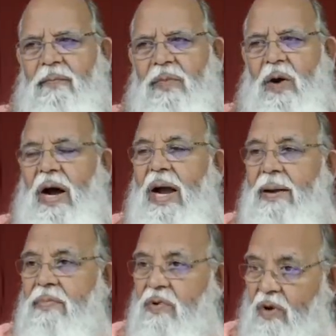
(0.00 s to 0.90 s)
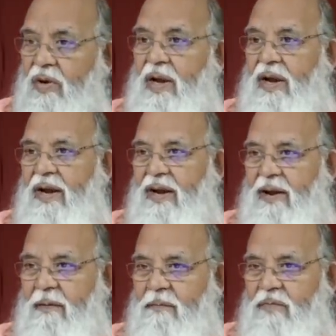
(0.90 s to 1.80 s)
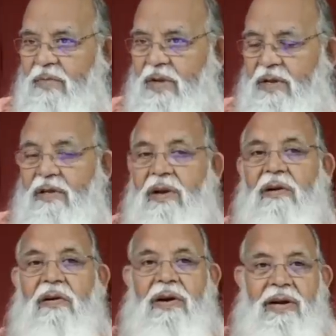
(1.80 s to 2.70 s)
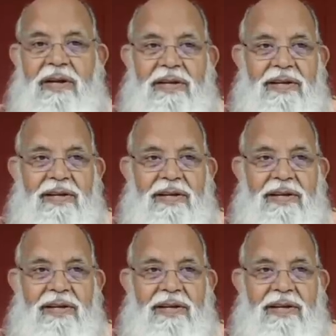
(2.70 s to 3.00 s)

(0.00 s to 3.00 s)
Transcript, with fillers: Now, I am talking is recorded,